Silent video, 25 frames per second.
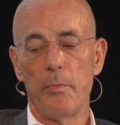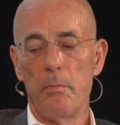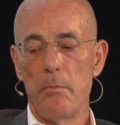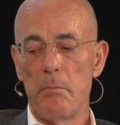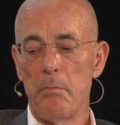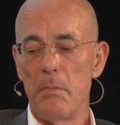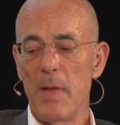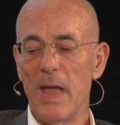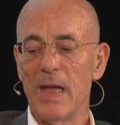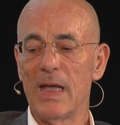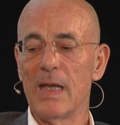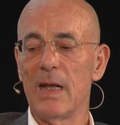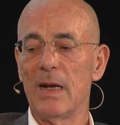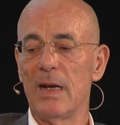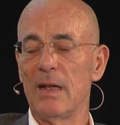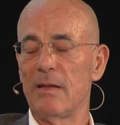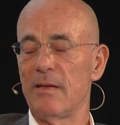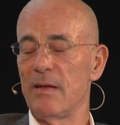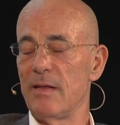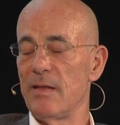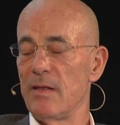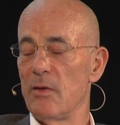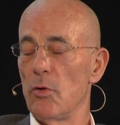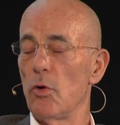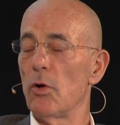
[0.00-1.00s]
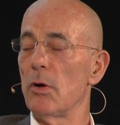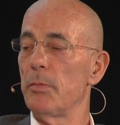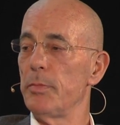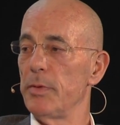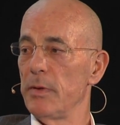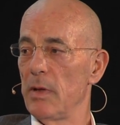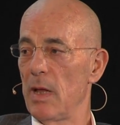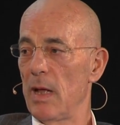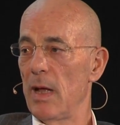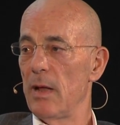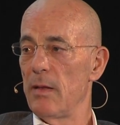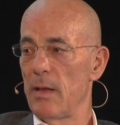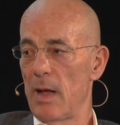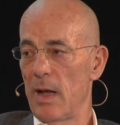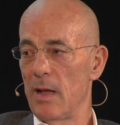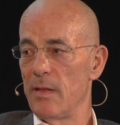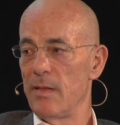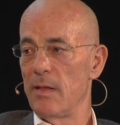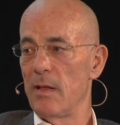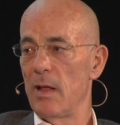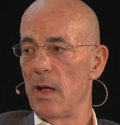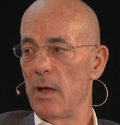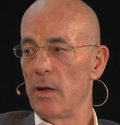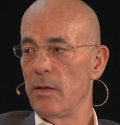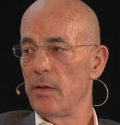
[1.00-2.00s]
making it
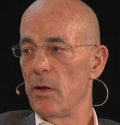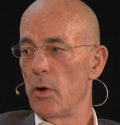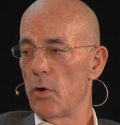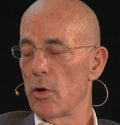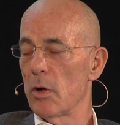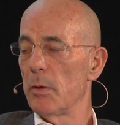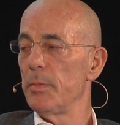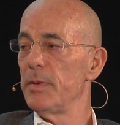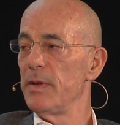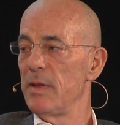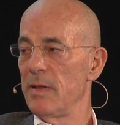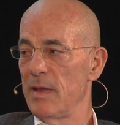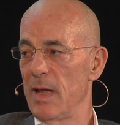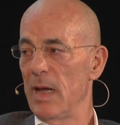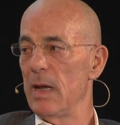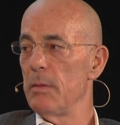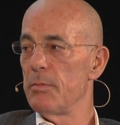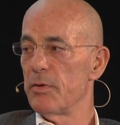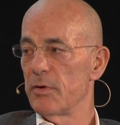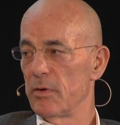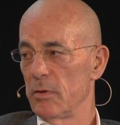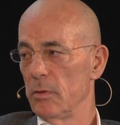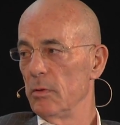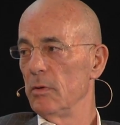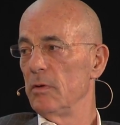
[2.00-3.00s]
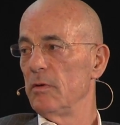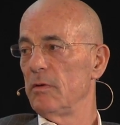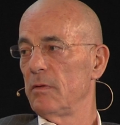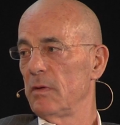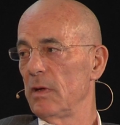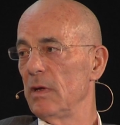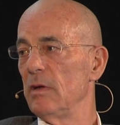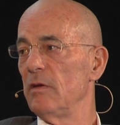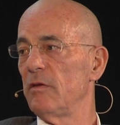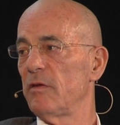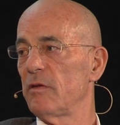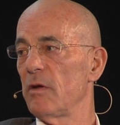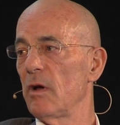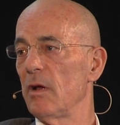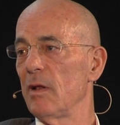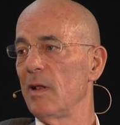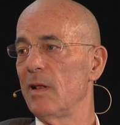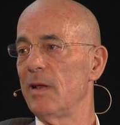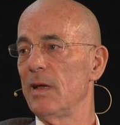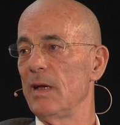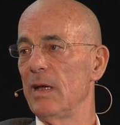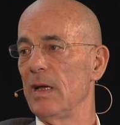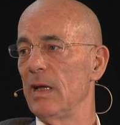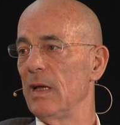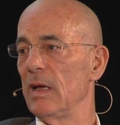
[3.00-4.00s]
an urban neighborhood is
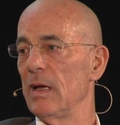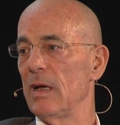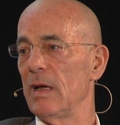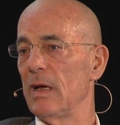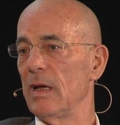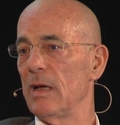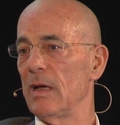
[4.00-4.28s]
certainly